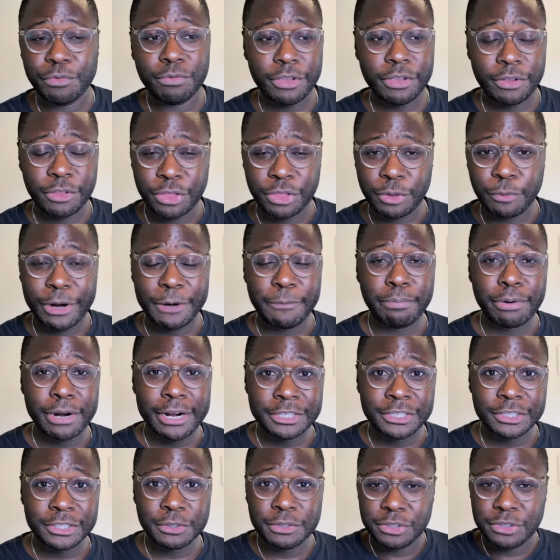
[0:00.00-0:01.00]
the right
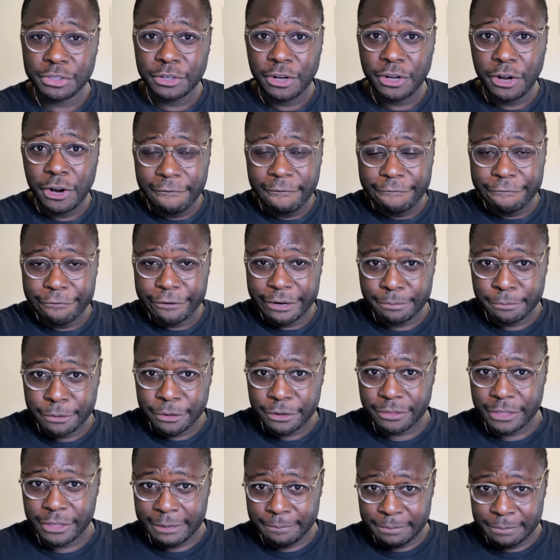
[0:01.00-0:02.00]
project using our
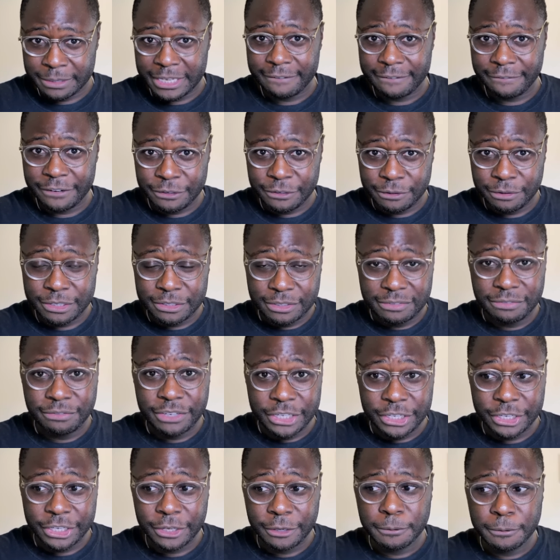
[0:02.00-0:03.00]
framework that I'm giving you in this
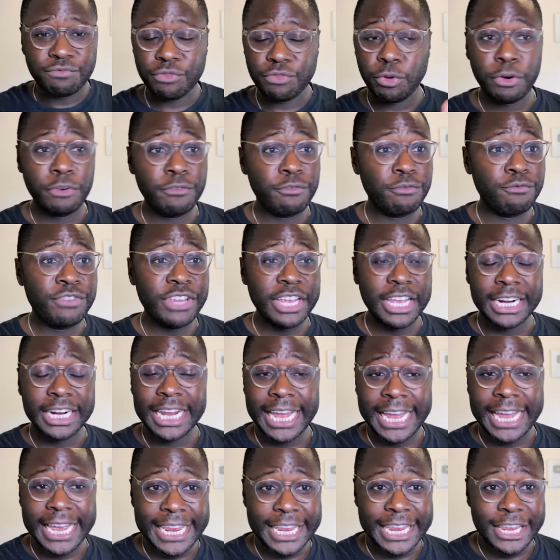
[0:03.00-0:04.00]
video, or via an
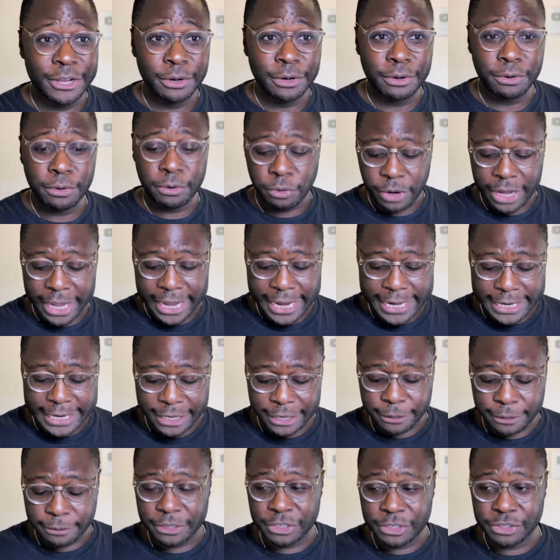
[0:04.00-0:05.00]
IEO or
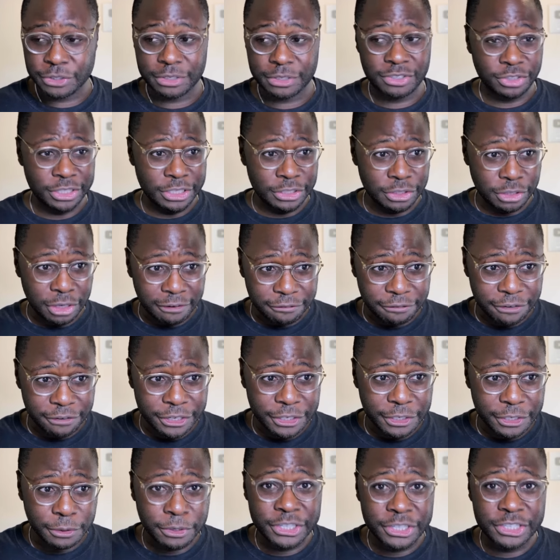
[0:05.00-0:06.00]
IDO, initial exchange
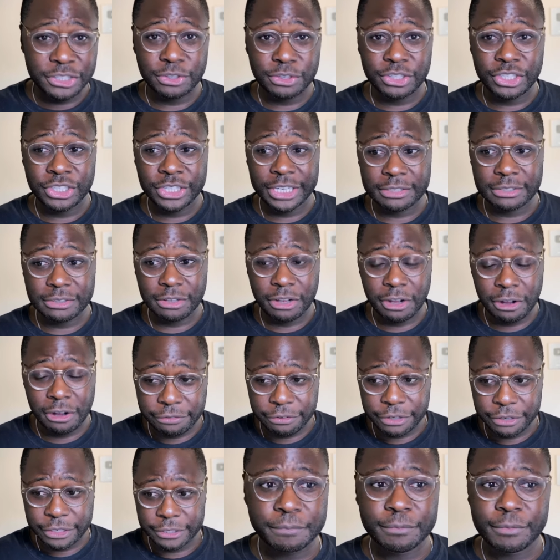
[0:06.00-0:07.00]
offering or initial DEX
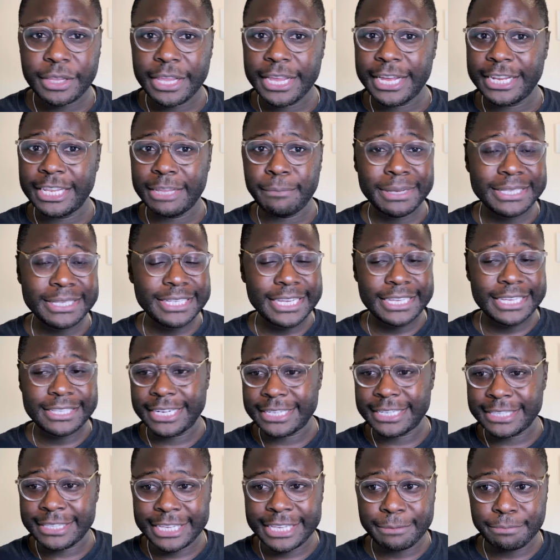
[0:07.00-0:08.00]
offering. And the best case in
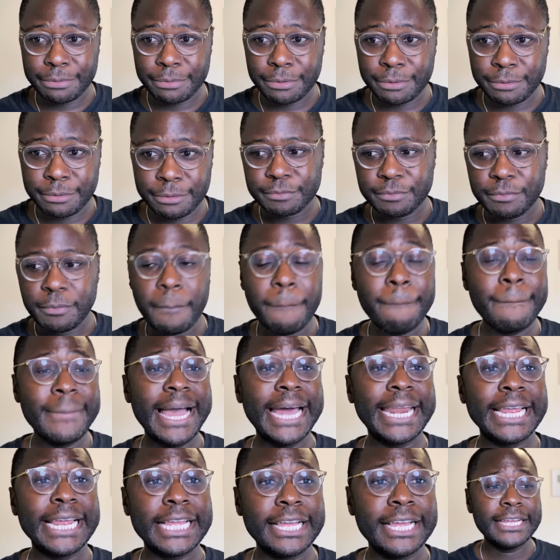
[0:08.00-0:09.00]
example,
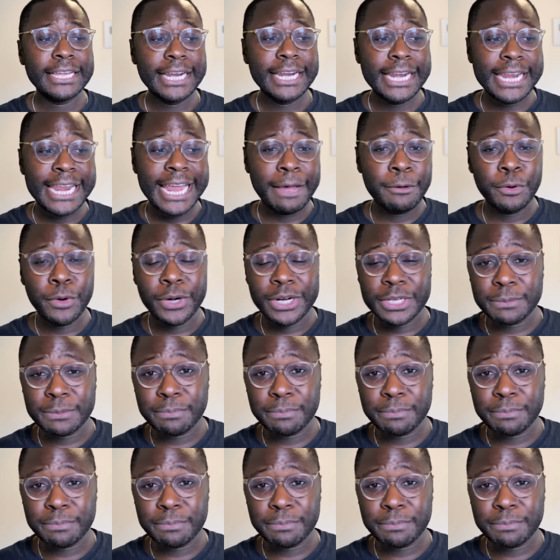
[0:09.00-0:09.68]
Matic, now known as